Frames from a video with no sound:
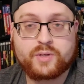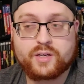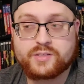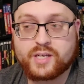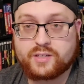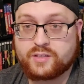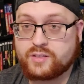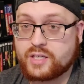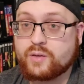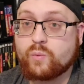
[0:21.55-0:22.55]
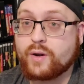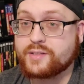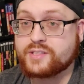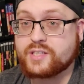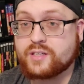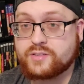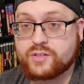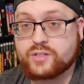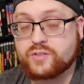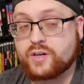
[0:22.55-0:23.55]
because I did want to see In
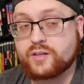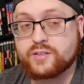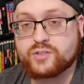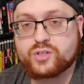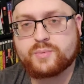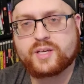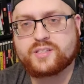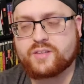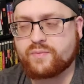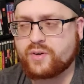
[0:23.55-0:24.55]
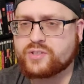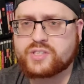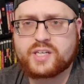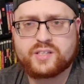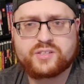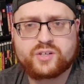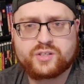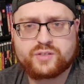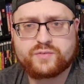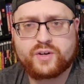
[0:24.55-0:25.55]
Search of Darkness 2, because the first In
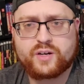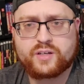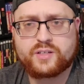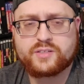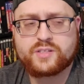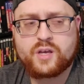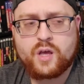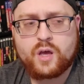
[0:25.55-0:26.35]
Search of Darkness